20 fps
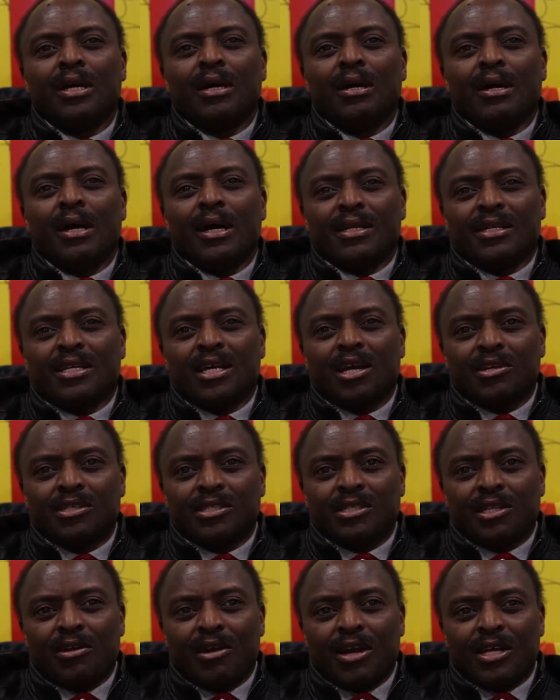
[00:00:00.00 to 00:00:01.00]
and
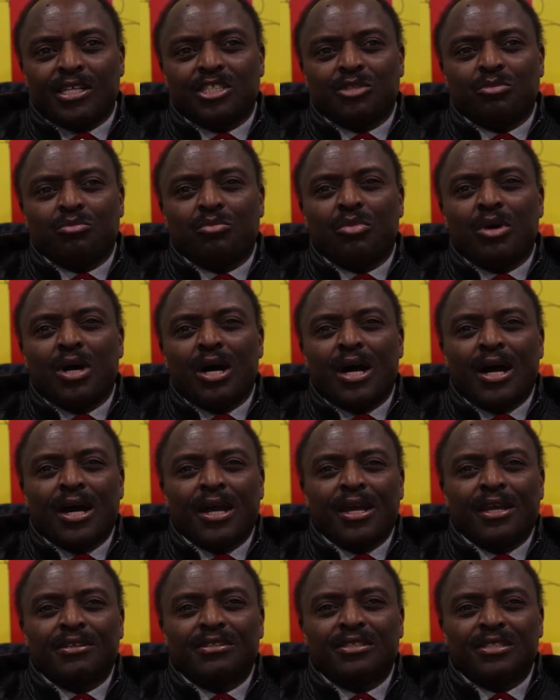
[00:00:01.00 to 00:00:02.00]
characterized
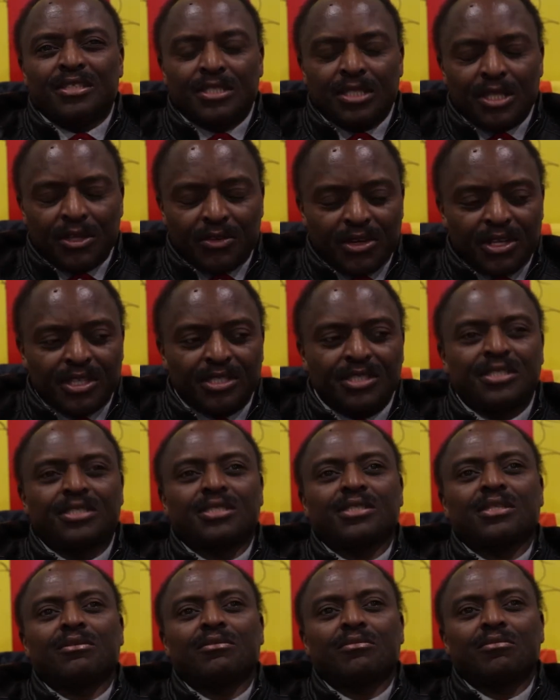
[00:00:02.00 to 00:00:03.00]
by
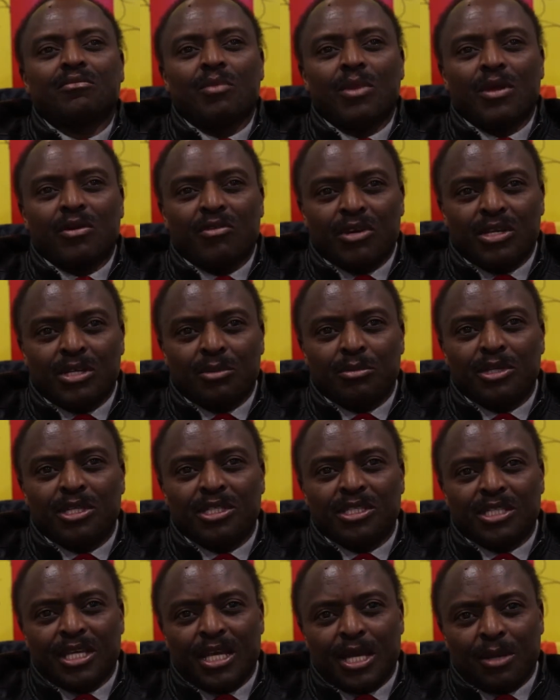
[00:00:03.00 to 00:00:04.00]
serious
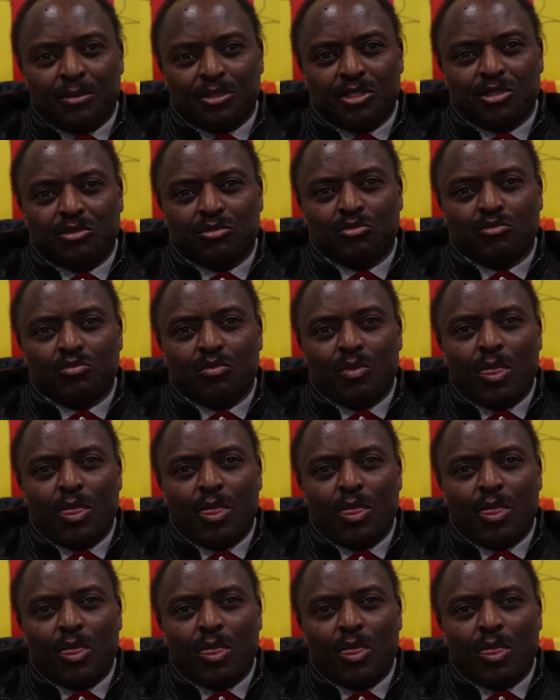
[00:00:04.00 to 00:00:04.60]
credibility gaps.